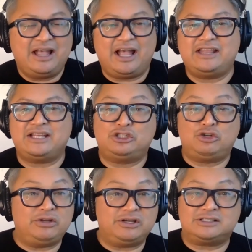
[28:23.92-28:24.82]
and then
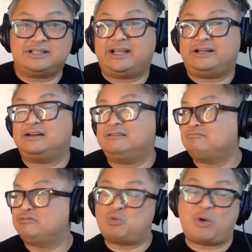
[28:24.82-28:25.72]
two years later,
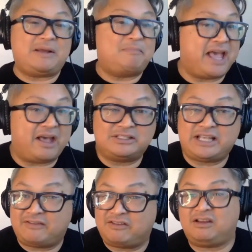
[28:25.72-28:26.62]
20 pounds
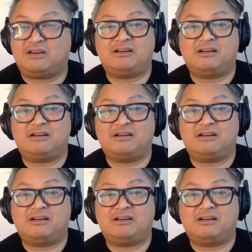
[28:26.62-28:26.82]
heavier.